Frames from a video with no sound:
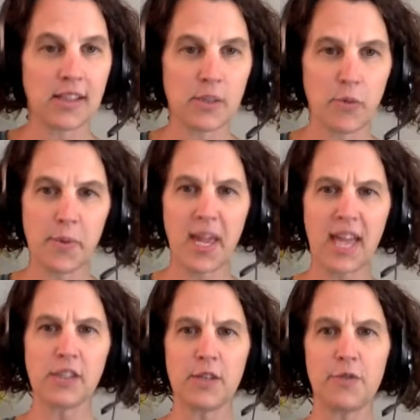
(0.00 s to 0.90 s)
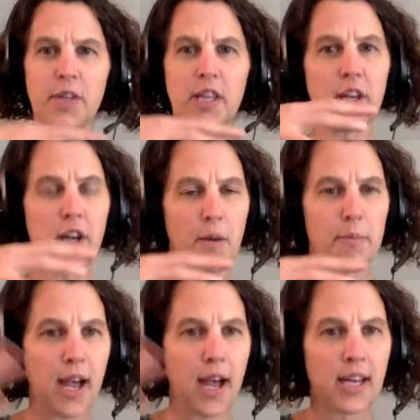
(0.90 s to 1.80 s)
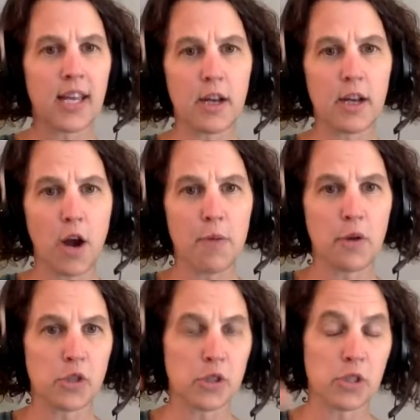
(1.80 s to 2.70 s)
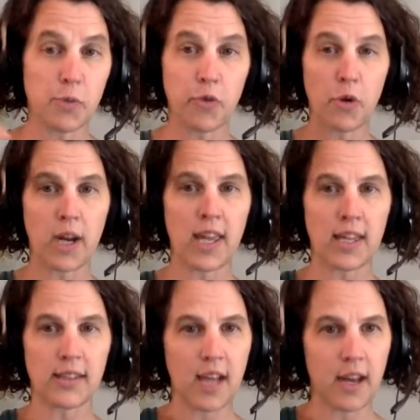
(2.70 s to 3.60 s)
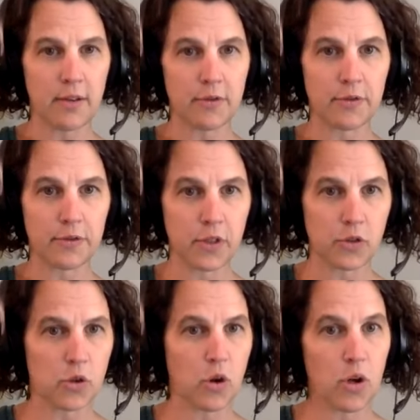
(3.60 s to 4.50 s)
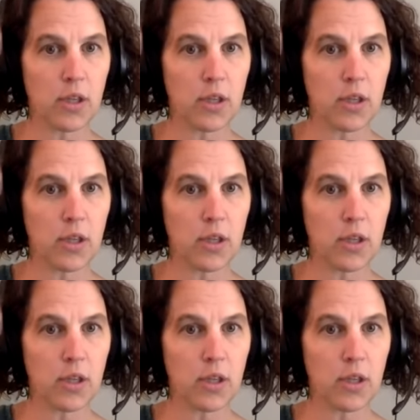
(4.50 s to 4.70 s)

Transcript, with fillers: And so we begin to feel it in our body and in our emotions before it gets out of control.